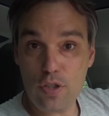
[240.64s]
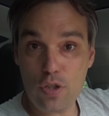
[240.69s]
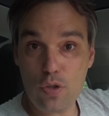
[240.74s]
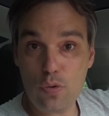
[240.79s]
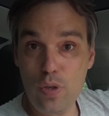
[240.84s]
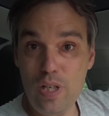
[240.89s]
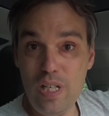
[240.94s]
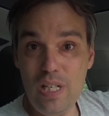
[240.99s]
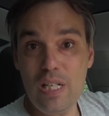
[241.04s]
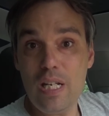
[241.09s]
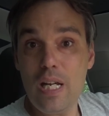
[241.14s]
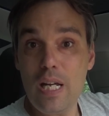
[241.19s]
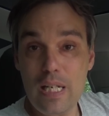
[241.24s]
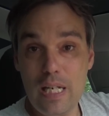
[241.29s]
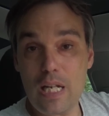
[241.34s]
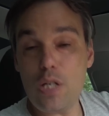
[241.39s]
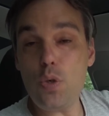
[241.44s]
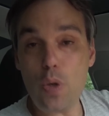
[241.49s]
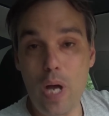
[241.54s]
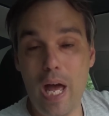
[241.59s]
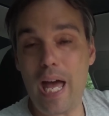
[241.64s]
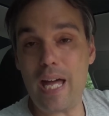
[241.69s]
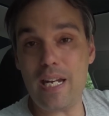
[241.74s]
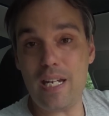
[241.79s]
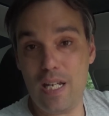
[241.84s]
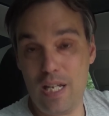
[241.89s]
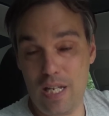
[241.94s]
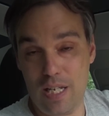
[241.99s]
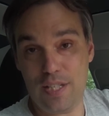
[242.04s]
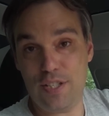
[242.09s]
screen that you had
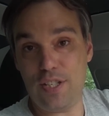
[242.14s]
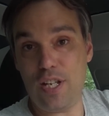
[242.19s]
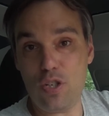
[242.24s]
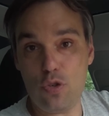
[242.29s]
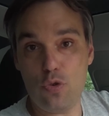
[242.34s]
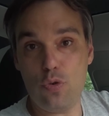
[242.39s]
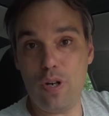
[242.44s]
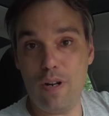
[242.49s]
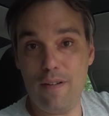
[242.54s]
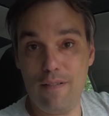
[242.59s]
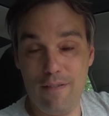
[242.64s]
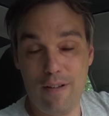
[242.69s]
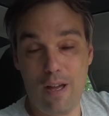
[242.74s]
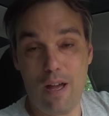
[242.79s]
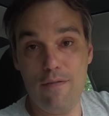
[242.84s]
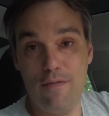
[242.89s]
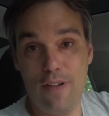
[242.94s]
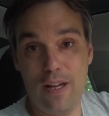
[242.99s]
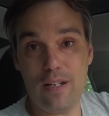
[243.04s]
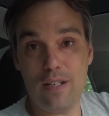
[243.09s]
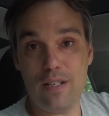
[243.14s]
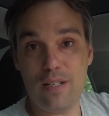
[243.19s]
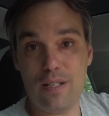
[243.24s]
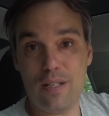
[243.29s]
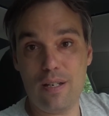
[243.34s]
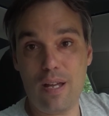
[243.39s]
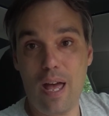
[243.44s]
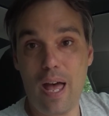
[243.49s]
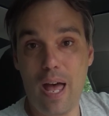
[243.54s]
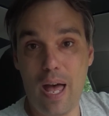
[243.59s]
a Sentry event
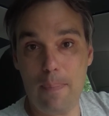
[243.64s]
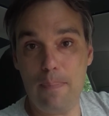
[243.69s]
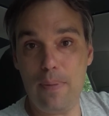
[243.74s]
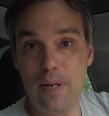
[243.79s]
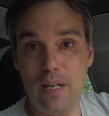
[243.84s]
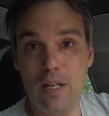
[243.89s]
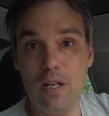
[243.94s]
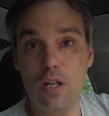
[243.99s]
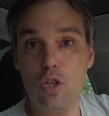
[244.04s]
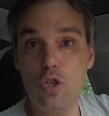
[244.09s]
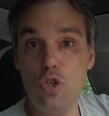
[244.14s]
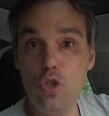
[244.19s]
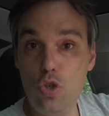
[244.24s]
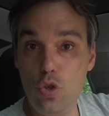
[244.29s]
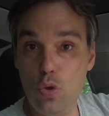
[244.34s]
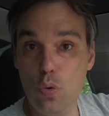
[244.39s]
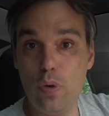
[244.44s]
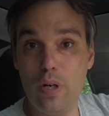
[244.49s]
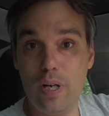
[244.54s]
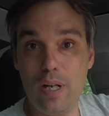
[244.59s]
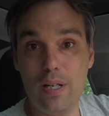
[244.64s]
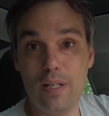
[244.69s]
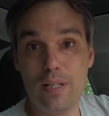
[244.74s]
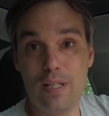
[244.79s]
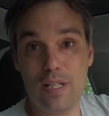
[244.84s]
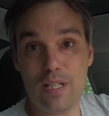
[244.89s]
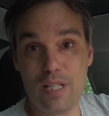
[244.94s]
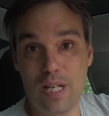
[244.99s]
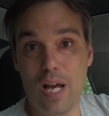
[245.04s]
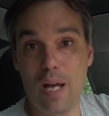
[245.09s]
happening during
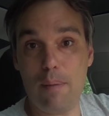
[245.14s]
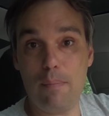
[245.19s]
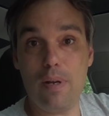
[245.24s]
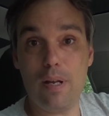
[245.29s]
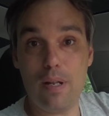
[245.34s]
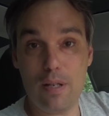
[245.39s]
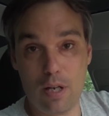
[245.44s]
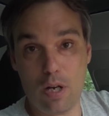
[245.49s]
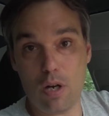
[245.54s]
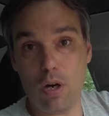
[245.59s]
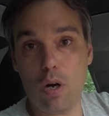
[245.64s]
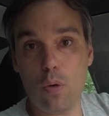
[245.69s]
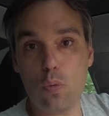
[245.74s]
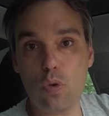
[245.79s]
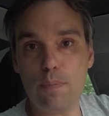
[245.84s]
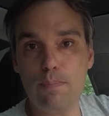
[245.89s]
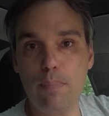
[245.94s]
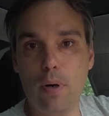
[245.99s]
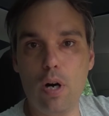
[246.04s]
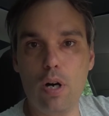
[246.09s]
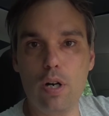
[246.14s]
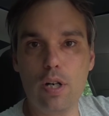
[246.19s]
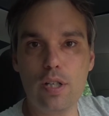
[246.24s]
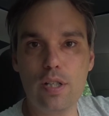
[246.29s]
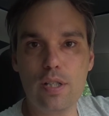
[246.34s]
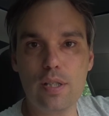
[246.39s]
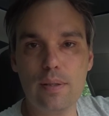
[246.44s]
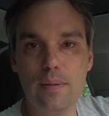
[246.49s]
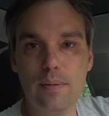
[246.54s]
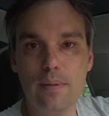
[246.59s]
the time the car was
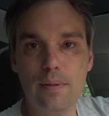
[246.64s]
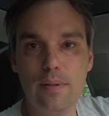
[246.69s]
parked.